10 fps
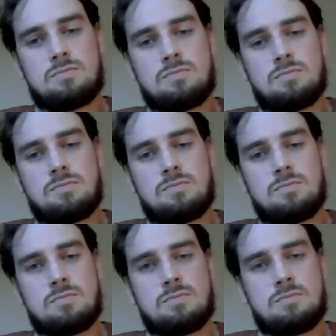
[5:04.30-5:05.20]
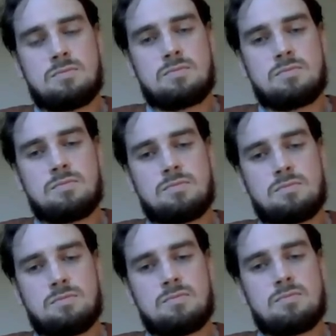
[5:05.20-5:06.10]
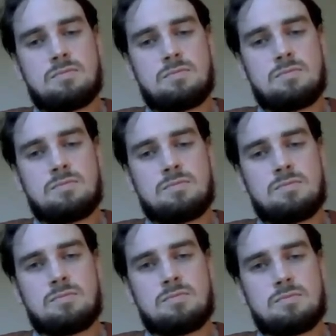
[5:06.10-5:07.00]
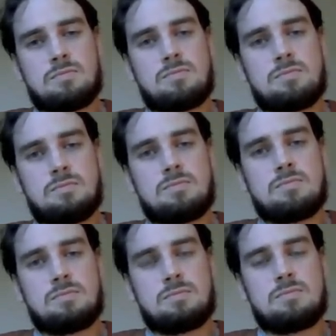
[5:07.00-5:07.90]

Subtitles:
The person shown says nothing.